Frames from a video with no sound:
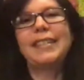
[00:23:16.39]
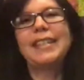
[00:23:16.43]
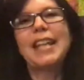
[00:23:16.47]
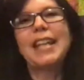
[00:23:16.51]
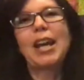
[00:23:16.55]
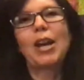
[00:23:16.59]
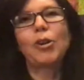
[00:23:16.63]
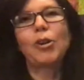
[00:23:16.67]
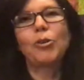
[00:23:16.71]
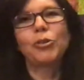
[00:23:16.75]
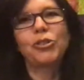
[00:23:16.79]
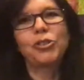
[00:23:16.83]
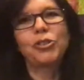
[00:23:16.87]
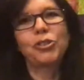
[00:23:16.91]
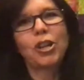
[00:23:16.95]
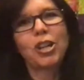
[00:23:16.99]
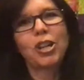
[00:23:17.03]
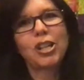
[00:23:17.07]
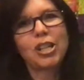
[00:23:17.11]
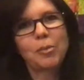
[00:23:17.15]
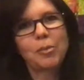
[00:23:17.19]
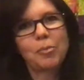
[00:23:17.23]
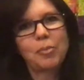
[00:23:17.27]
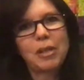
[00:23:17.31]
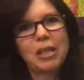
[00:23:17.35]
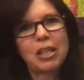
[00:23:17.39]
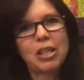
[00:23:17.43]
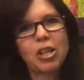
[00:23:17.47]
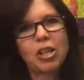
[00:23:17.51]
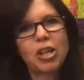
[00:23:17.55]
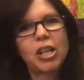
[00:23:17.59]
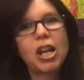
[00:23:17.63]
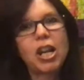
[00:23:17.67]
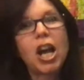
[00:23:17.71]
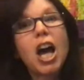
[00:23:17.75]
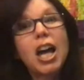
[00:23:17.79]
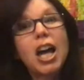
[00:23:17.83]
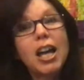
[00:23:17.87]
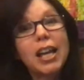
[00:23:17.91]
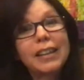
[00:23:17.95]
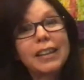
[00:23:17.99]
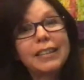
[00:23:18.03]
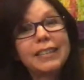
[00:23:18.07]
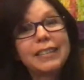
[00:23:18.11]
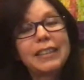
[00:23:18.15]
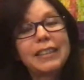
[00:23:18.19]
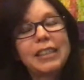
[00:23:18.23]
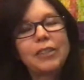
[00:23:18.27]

now starting to be on us.